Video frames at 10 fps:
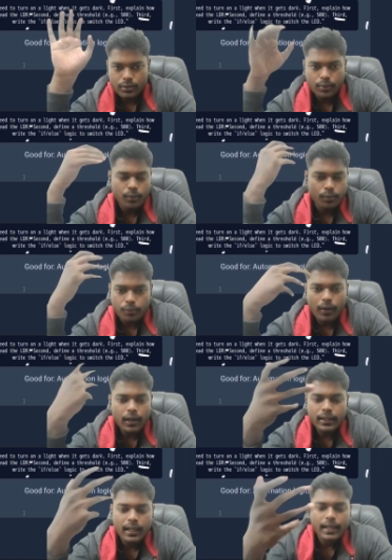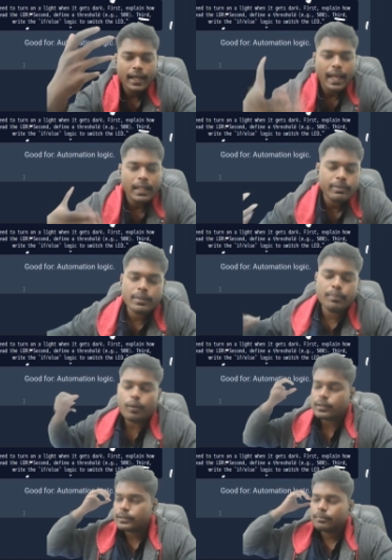So what can be the
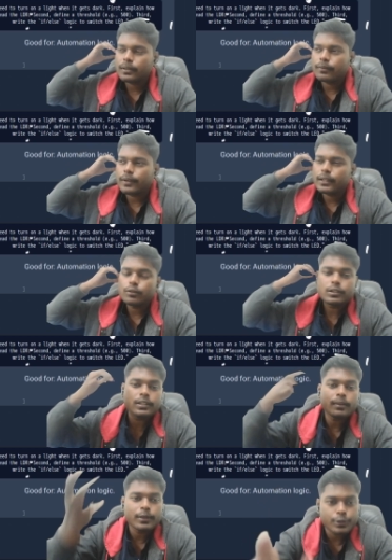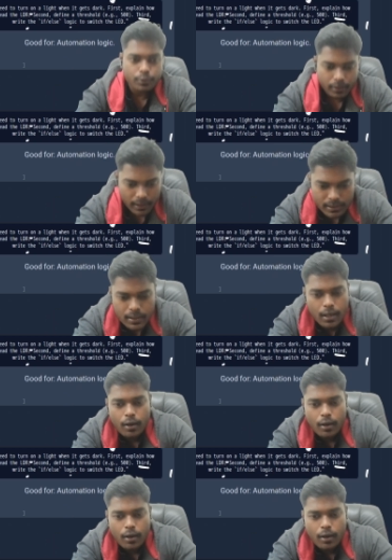possible way to troubleshoot it